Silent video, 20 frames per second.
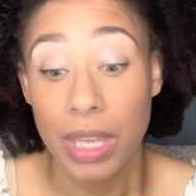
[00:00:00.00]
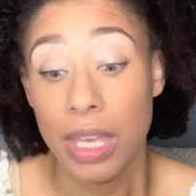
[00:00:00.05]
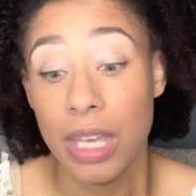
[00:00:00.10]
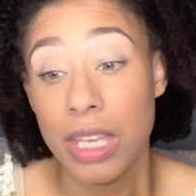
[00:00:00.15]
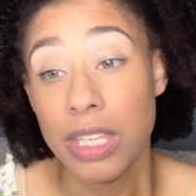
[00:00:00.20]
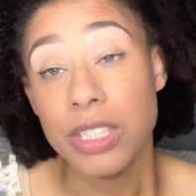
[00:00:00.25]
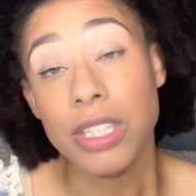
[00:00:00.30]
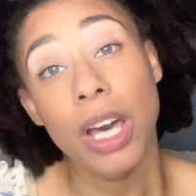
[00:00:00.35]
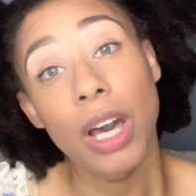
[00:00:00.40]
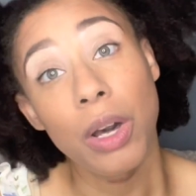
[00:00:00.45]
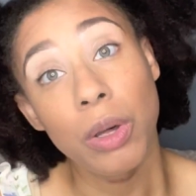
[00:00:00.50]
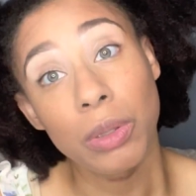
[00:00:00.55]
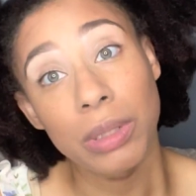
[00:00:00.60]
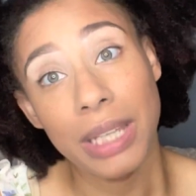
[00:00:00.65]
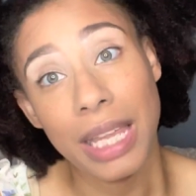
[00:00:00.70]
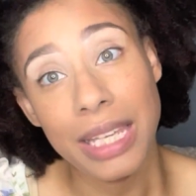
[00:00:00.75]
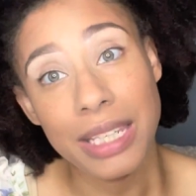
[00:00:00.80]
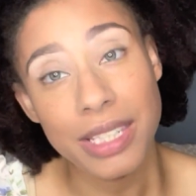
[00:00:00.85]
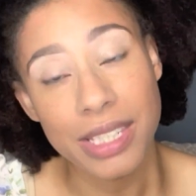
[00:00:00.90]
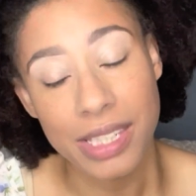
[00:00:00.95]
So
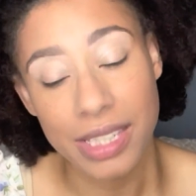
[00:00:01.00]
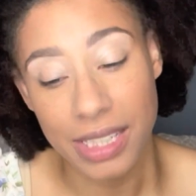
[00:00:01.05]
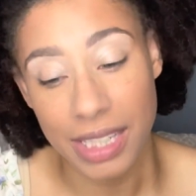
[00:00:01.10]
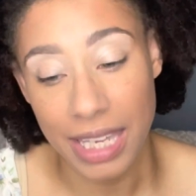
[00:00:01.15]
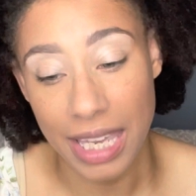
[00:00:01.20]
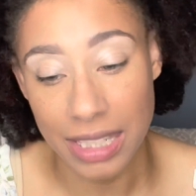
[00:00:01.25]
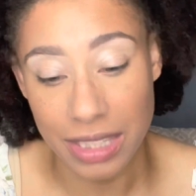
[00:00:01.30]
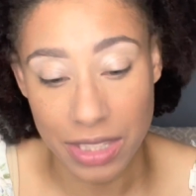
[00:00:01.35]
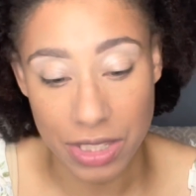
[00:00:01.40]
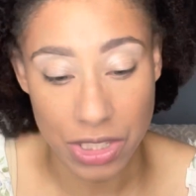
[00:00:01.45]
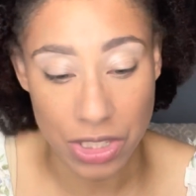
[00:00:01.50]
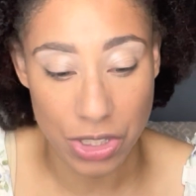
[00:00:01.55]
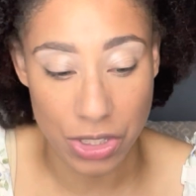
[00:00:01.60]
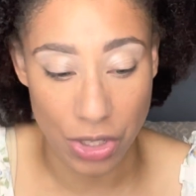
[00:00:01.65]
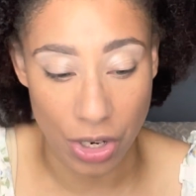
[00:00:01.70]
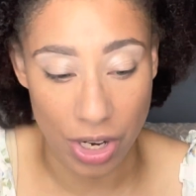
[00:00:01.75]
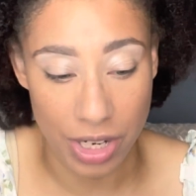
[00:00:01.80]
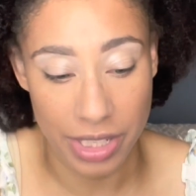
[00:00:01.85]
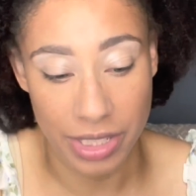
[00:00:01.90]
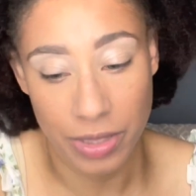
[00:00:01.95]
let's get
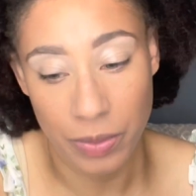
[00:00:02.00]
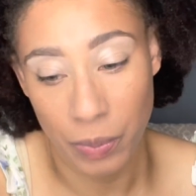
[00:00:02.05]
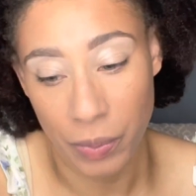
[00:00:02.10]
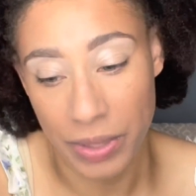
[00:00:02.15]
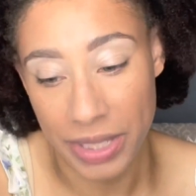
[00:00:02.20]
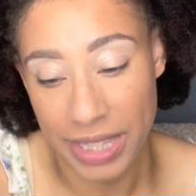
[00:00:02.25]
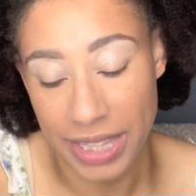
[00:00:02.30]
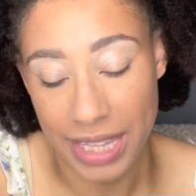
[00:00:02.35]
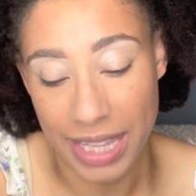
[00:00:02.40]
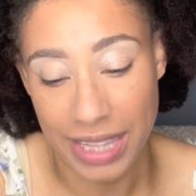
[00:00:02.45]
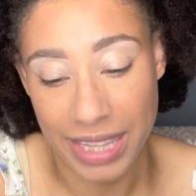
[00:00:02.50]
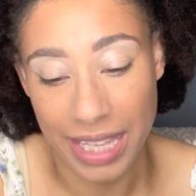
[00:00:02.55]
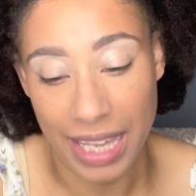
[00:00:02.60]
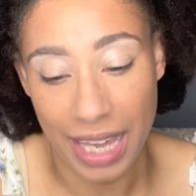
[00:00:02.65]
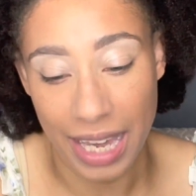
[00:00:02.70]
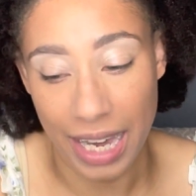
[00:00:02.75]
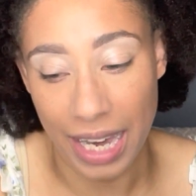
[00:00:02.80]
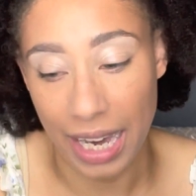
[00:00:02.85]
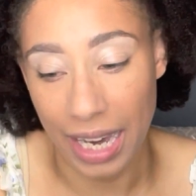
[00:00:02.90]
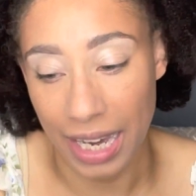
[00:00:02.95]
started with the
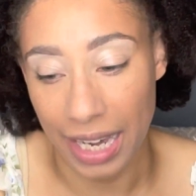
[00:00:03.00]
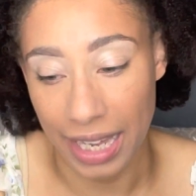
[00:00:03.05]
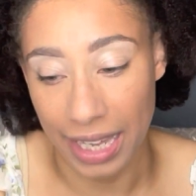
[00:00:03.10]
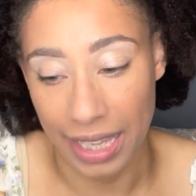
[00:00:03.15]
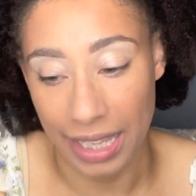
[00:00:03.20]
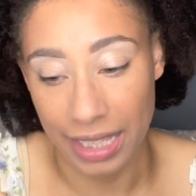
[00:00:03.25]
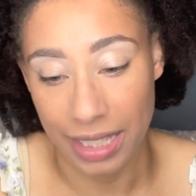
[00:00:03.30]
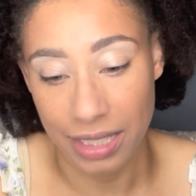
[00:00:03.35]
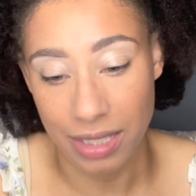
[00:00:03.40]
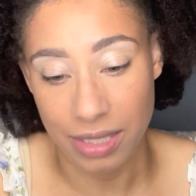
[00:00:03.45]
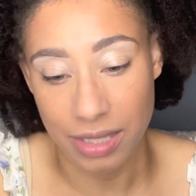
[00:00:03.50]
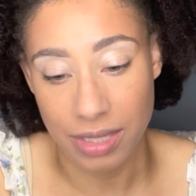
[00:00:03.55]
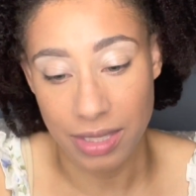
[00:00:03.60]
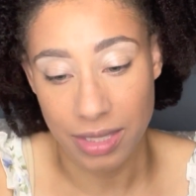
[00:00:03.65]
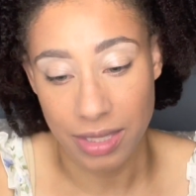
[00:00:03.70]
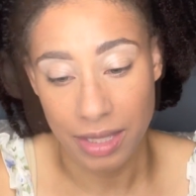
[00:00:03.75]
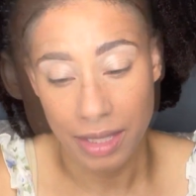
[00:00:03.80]
eyes.